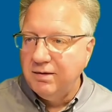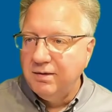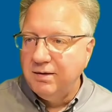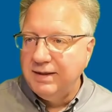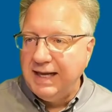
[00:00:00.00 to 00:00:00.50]

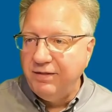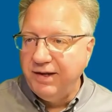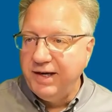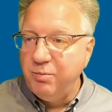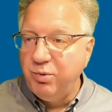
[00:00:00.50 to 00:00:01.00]
Now, they
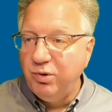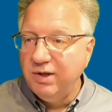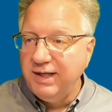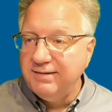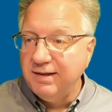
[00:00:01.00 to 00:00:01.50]
didn't put
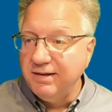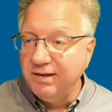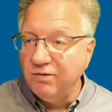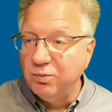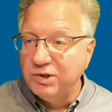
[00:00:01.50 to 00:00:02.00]
links on
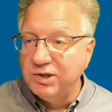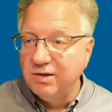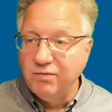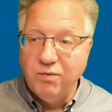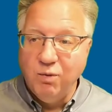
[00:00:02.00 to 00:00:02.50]
these, which is
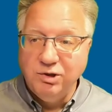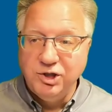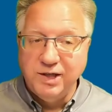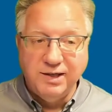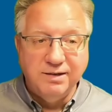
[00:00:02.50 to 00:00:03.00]
unfortunate.